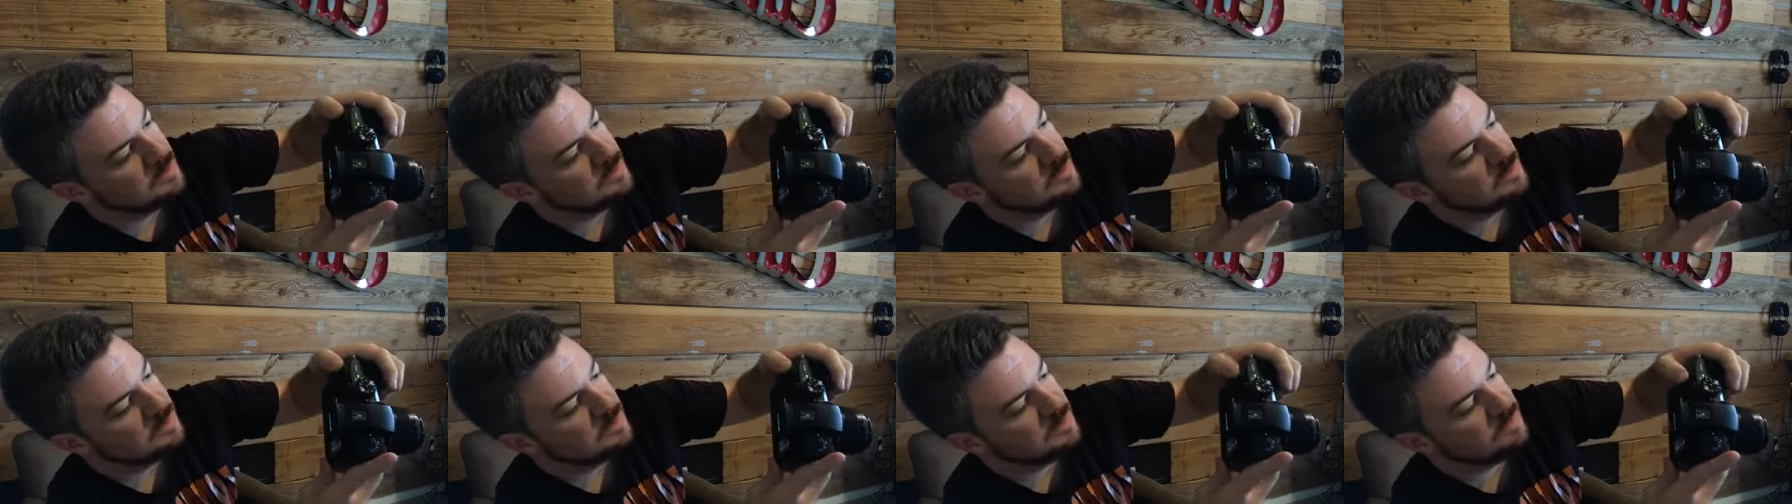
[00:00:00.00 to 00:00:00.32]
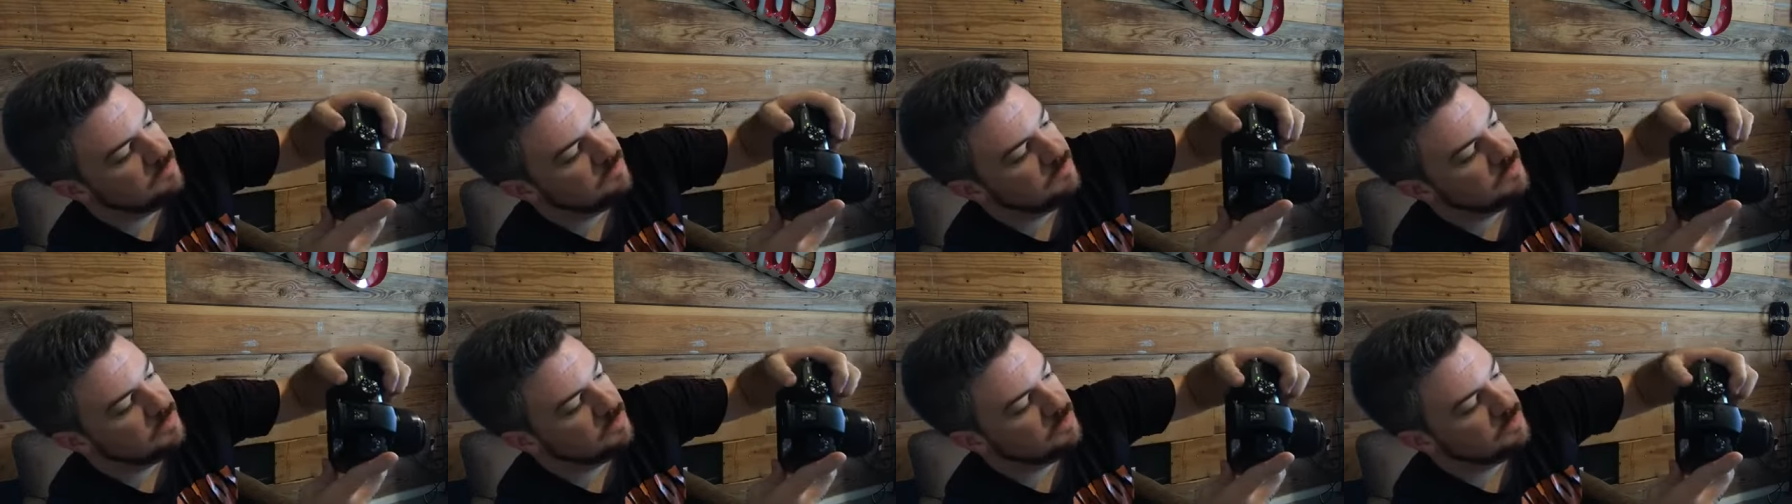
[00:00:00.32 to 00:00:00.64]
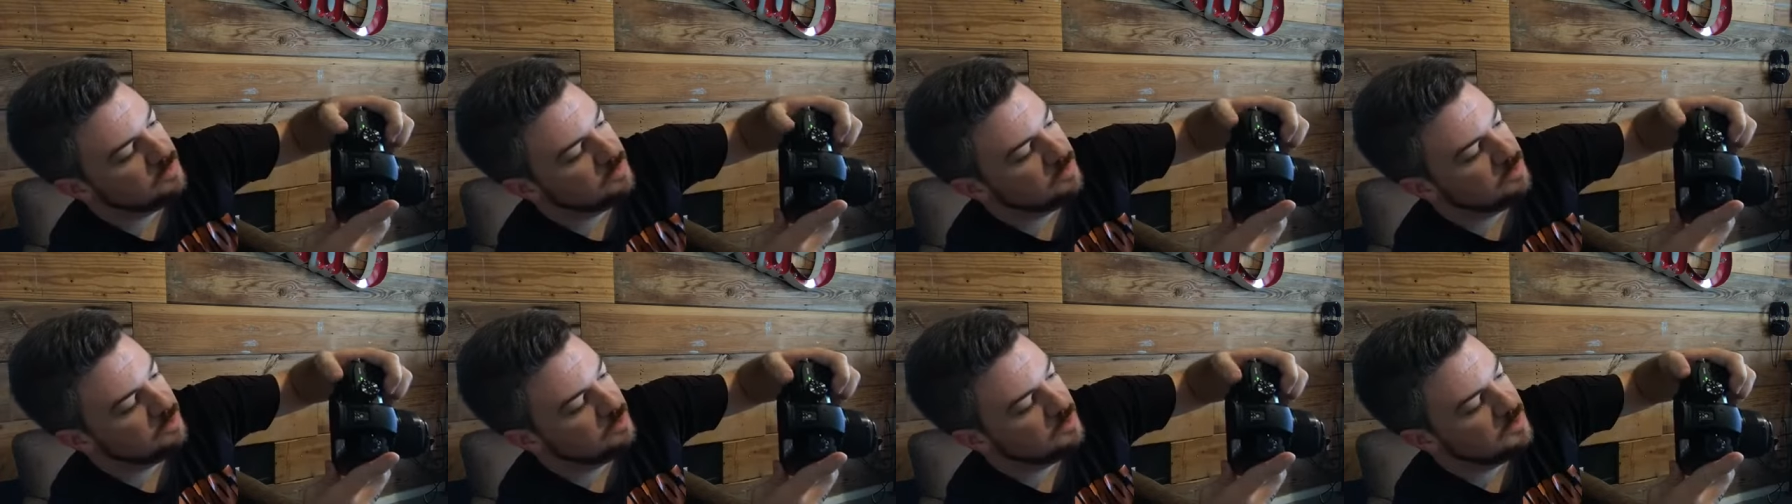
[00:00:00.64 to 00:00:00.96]
They feel a
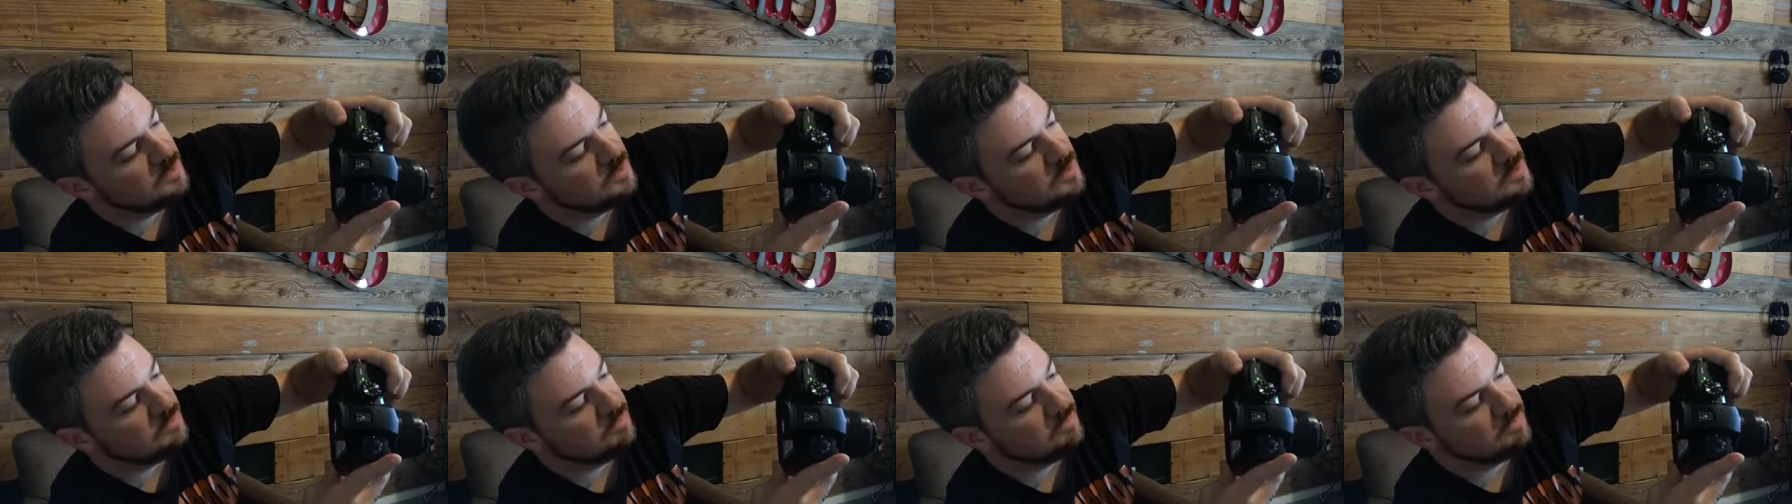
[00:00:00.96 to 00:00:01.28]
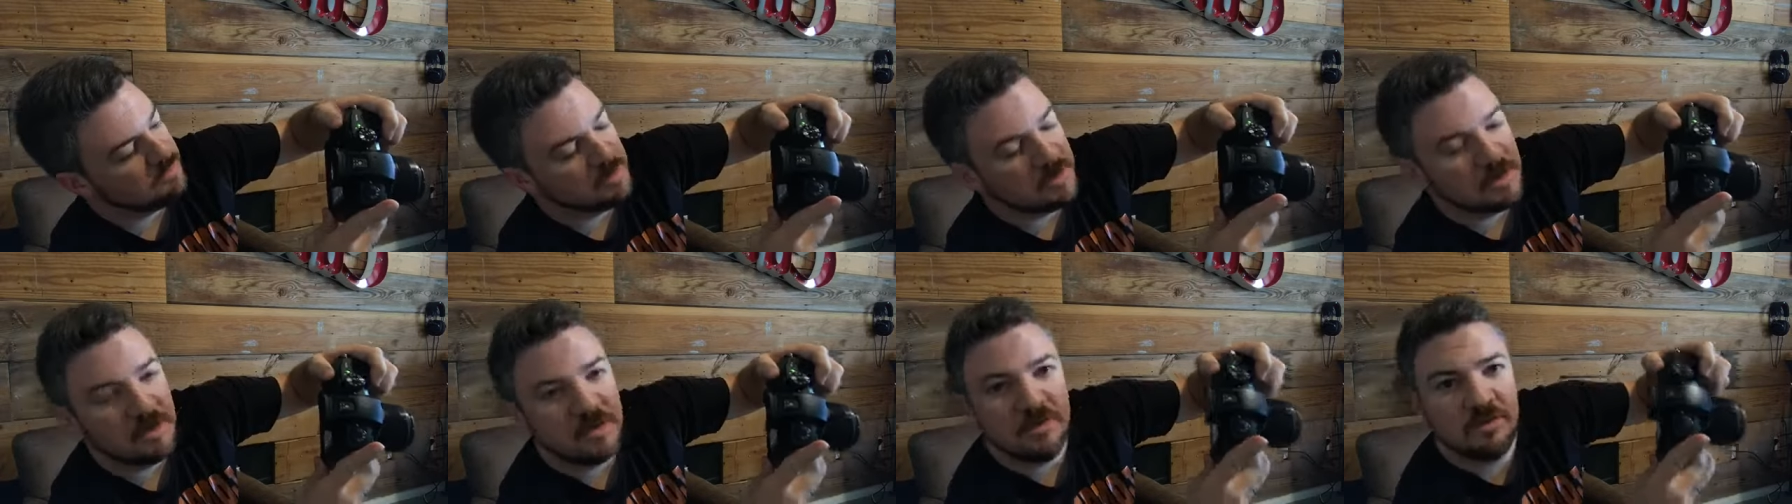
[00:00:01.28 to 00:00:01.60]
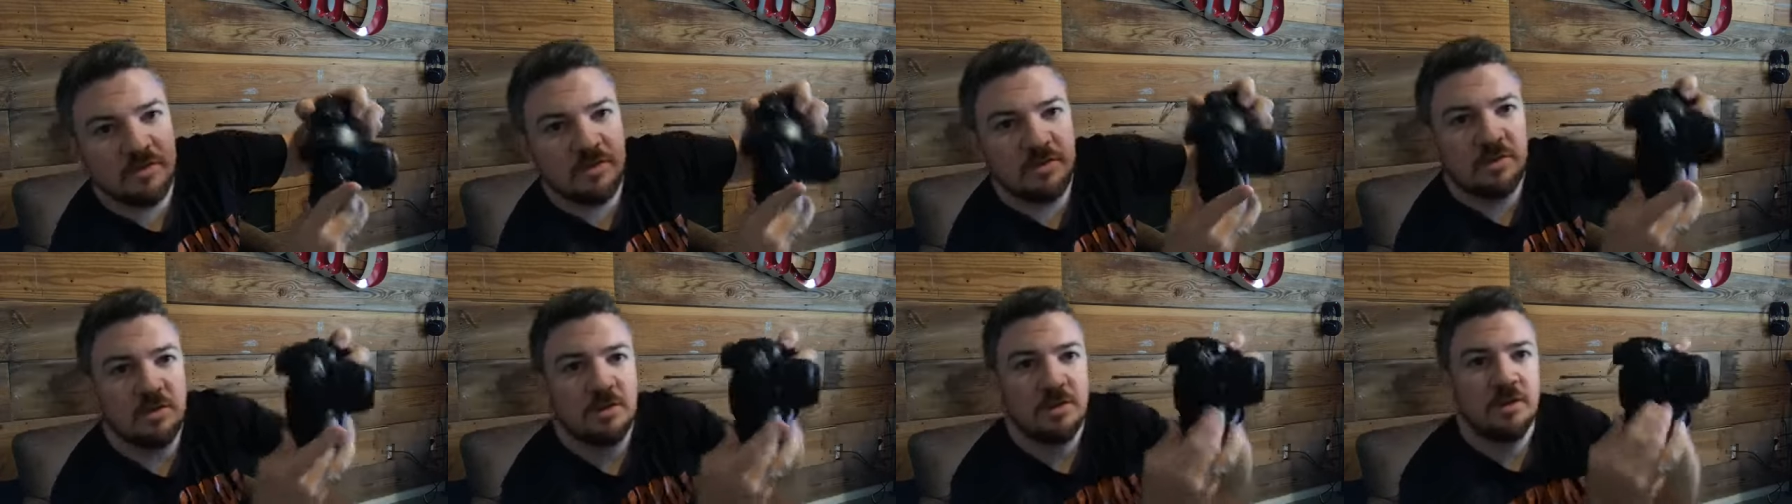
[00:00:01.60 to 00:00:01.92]
little bit different